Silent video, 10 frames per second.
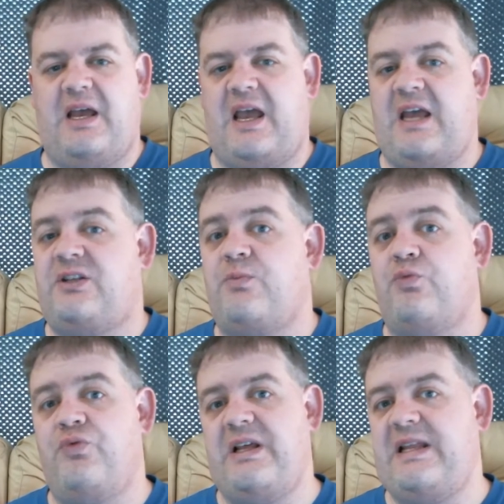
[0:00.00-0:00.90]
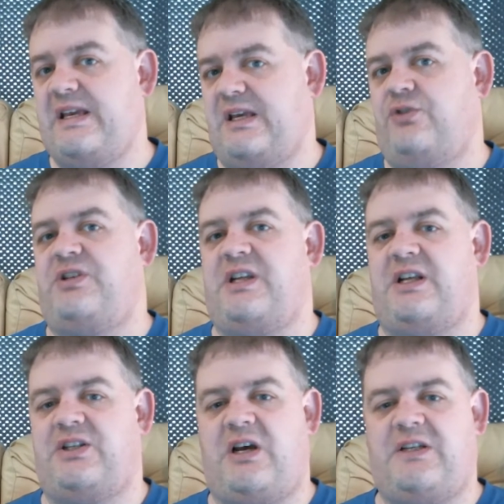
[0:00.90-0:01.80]
and some really interesting
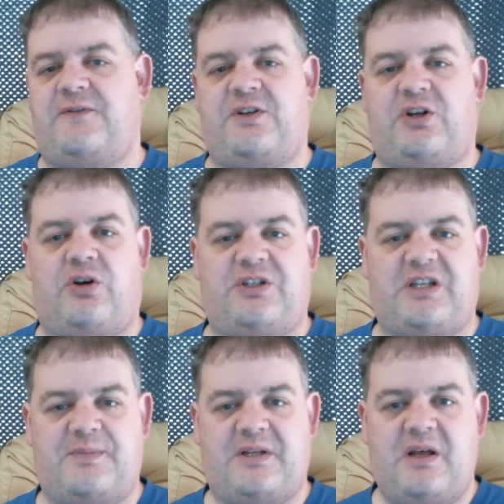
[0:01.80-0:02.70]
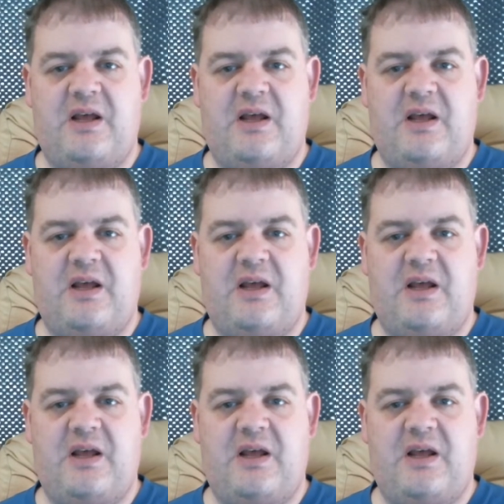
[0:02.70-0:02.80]
science fiction concepts,